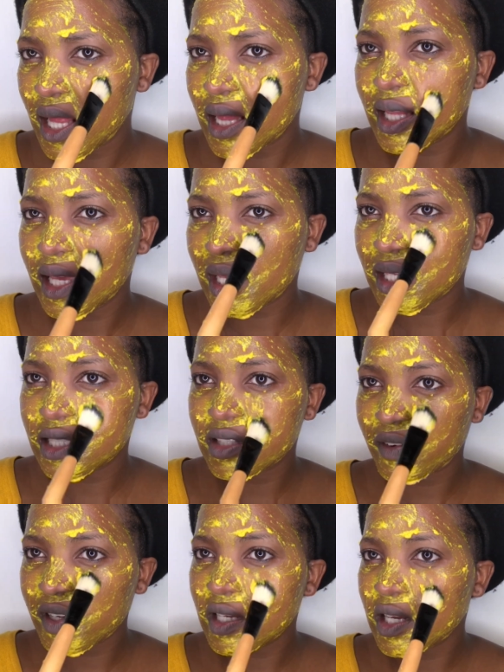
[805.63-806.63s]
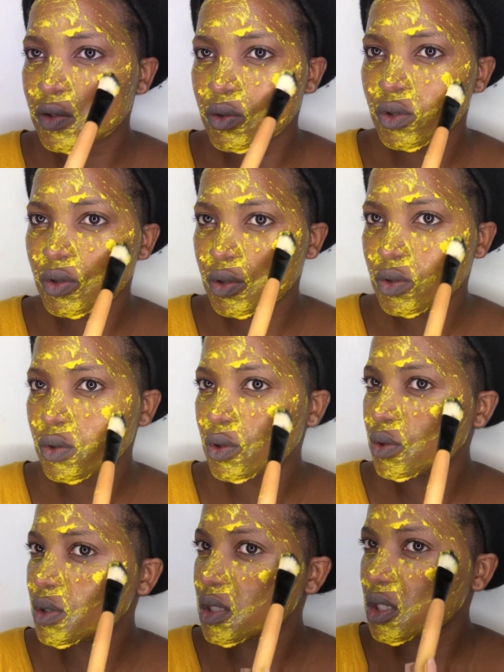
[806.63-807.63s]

Like, it's faster to use